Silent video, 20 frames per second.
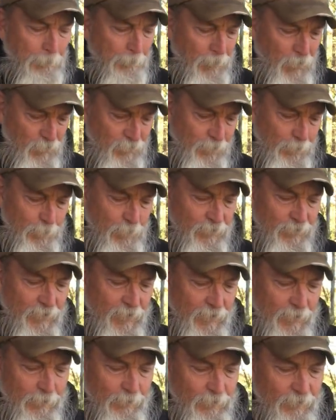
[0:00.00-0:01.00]
multiple
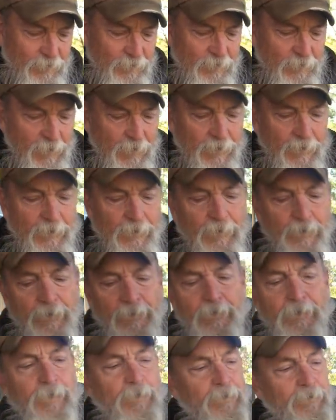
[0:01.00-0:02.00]
times.
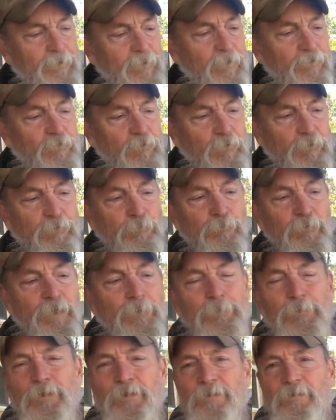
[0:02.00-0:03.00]
These are three
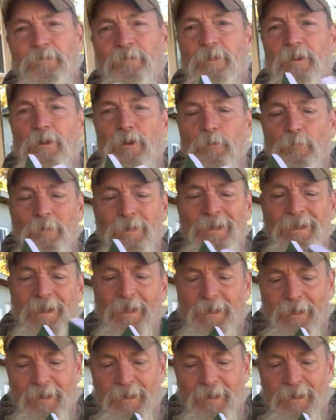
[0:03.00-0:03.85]
books, the Guerrilla